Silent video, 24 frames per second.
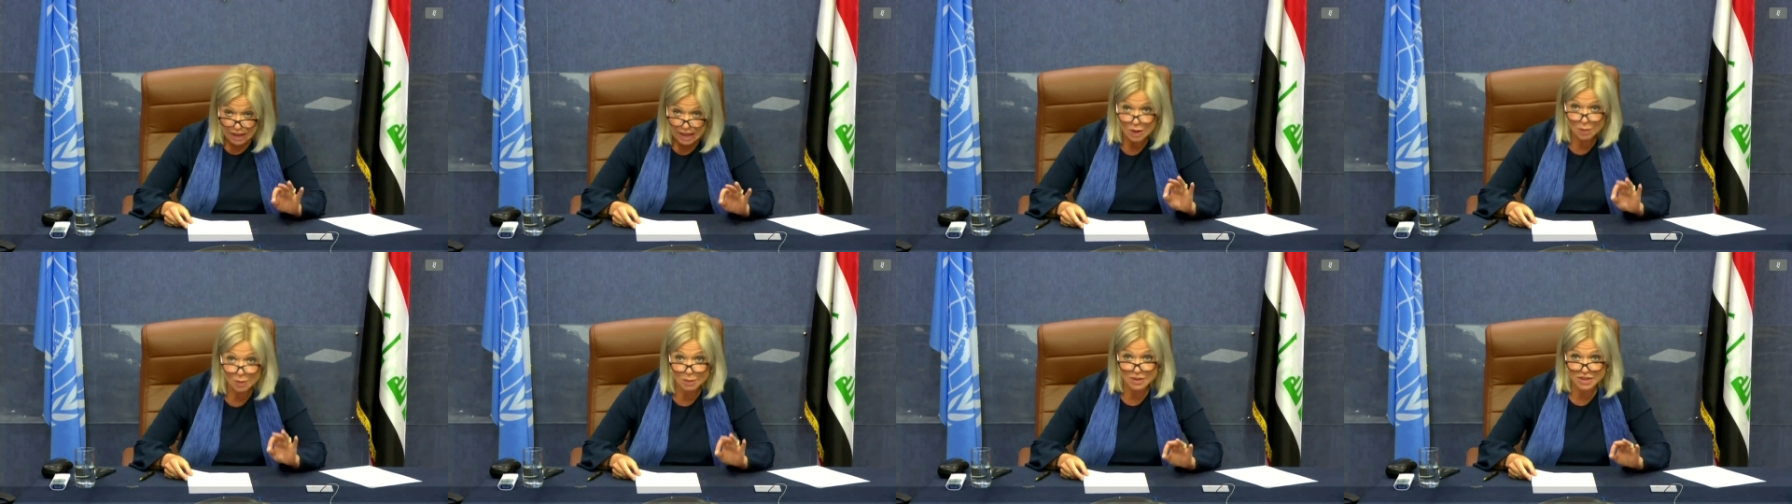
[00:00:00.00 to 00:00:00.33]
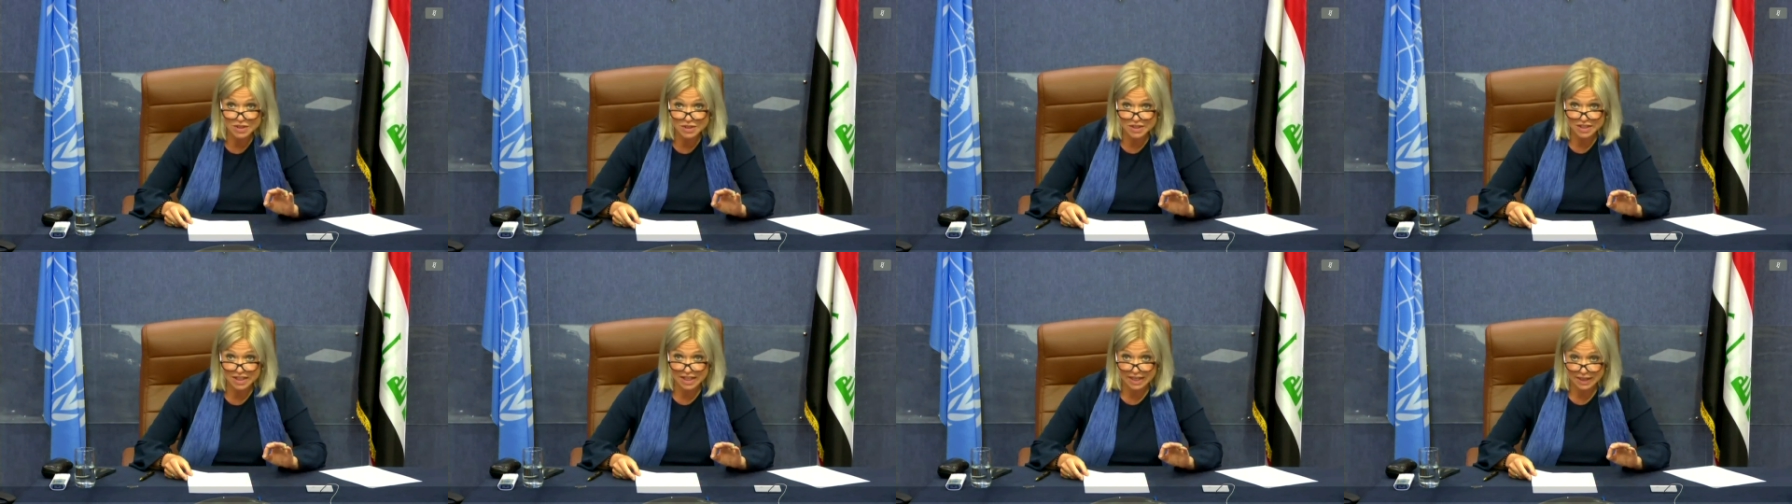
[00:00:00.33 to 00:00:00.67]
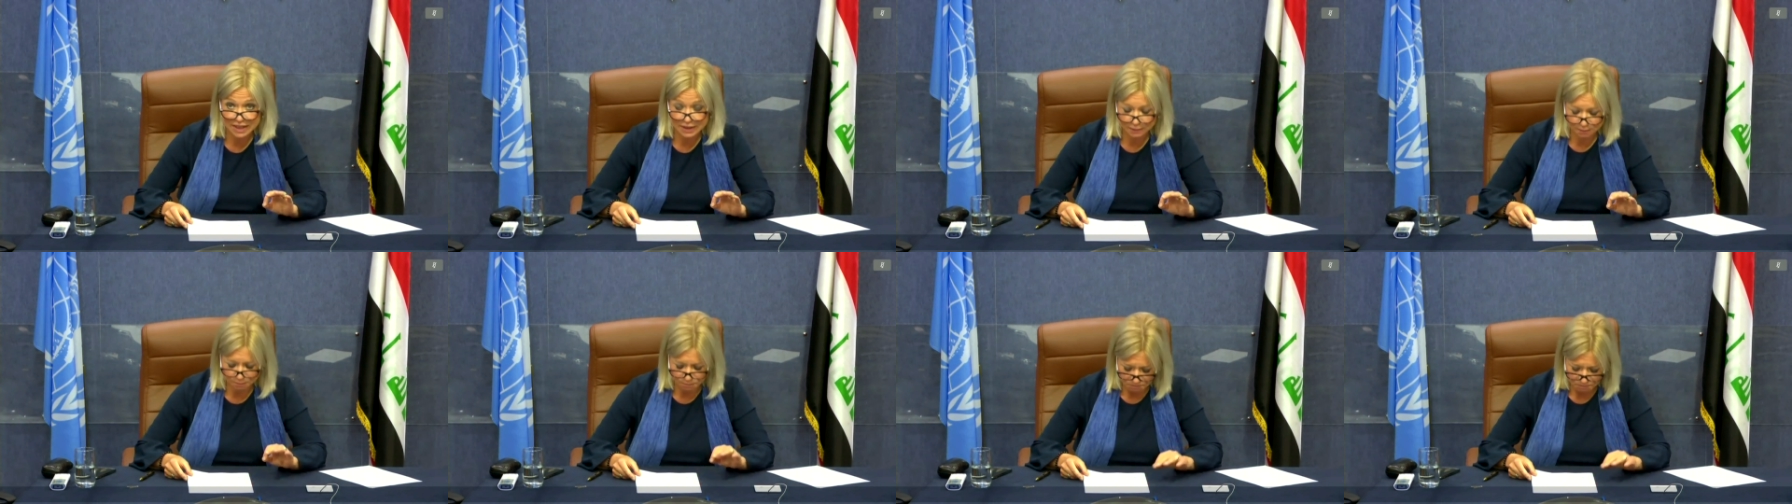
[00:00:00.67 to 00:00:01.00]
Allow me to
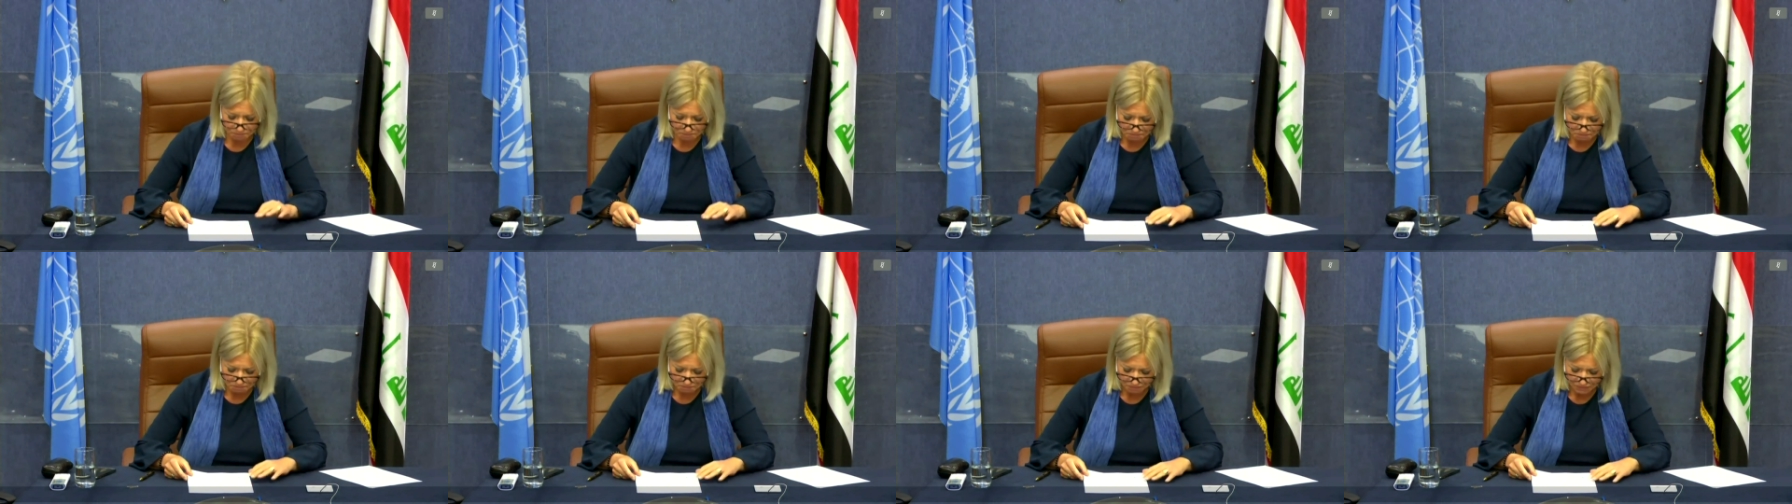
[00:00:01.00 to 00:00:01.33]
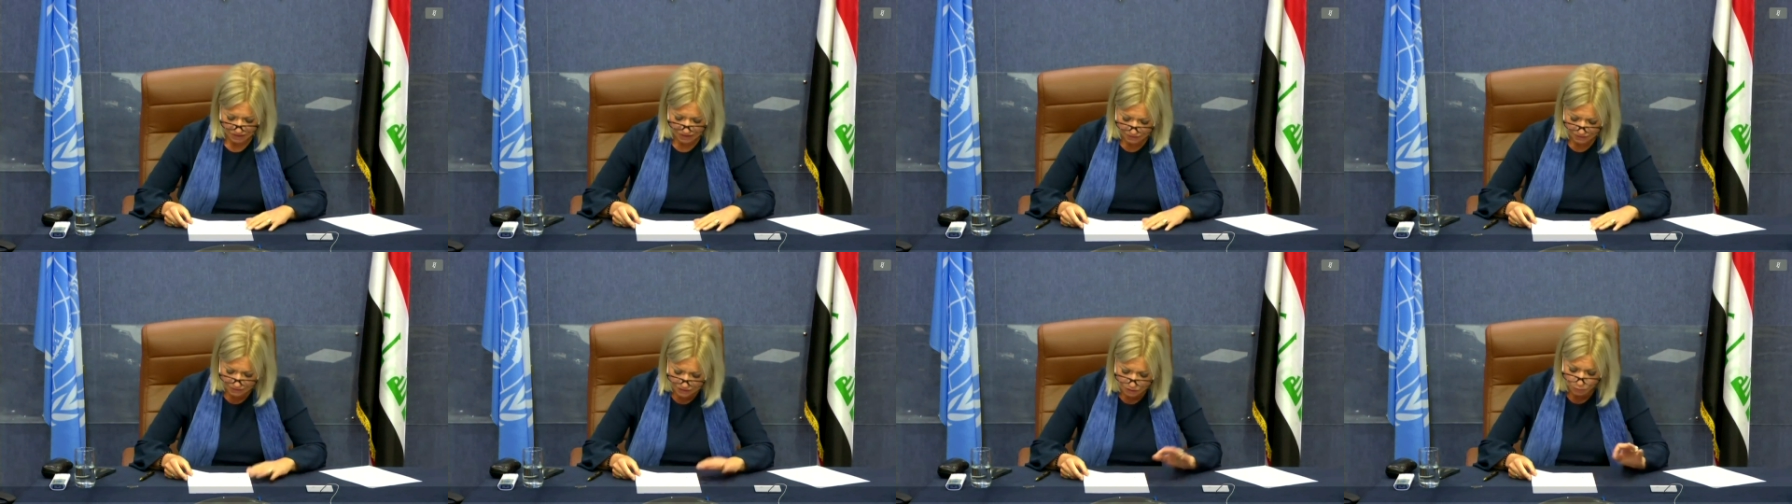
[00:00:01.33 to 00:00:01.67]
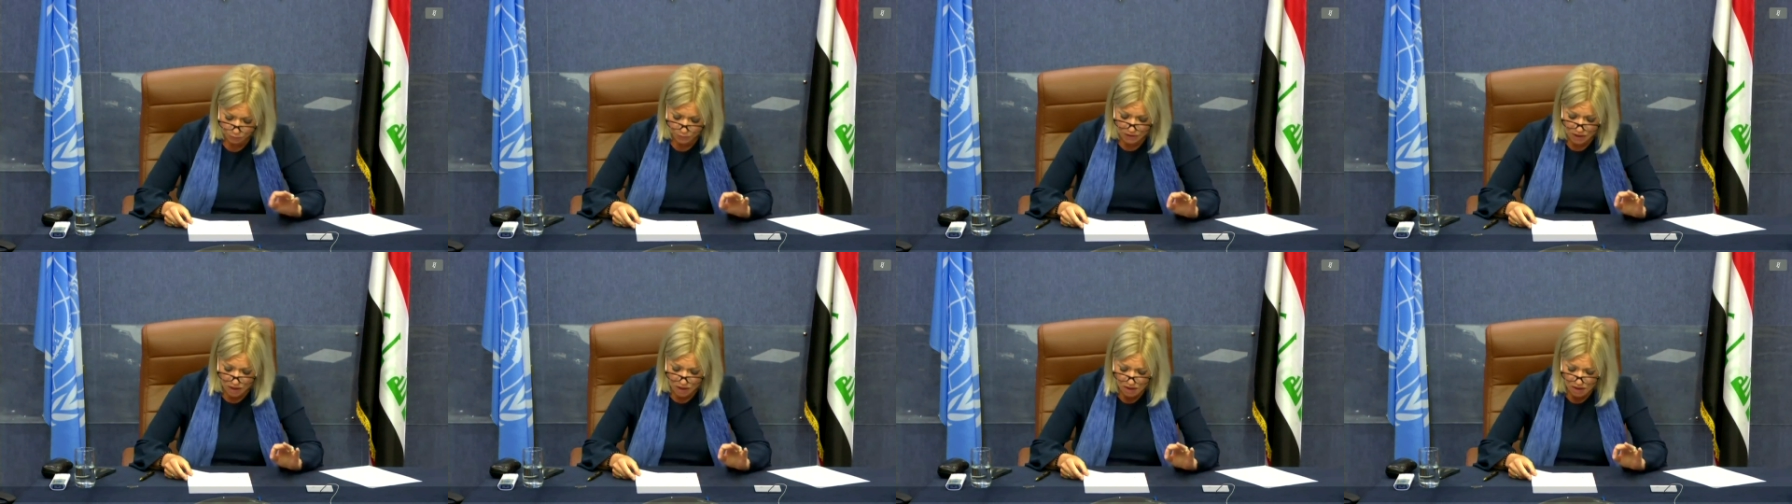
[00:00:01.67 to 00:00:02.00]
say
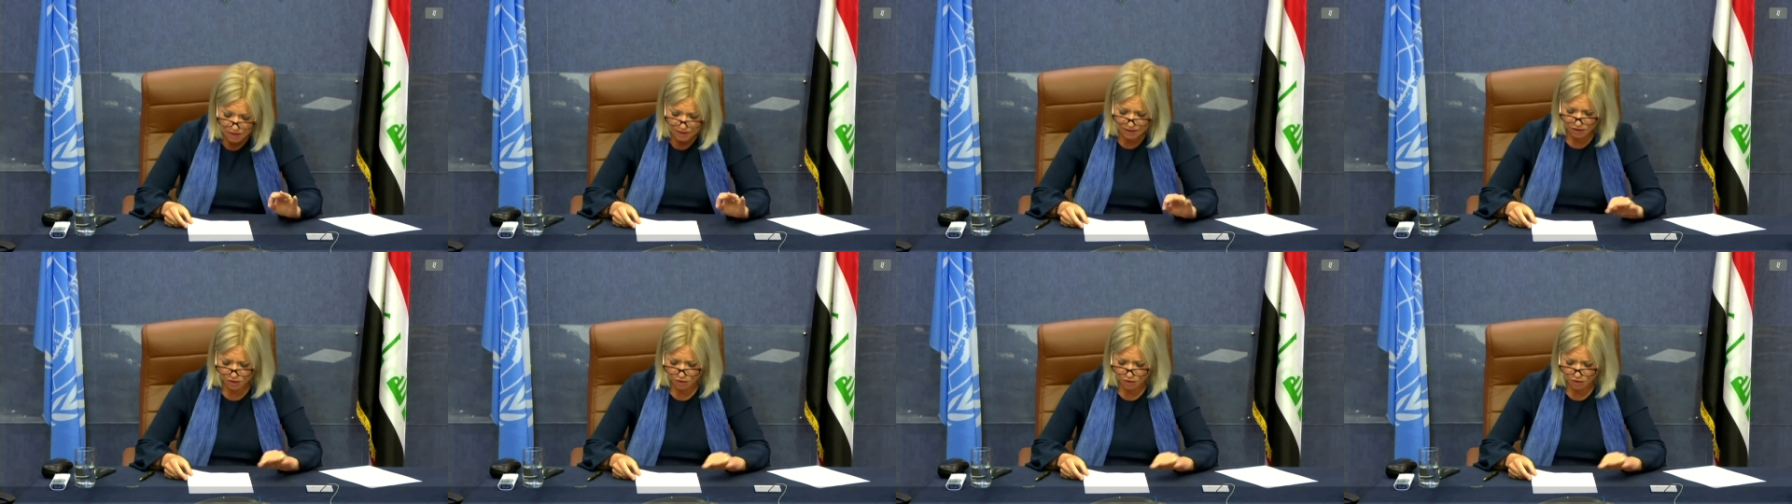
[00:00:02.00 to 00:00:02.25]
that we are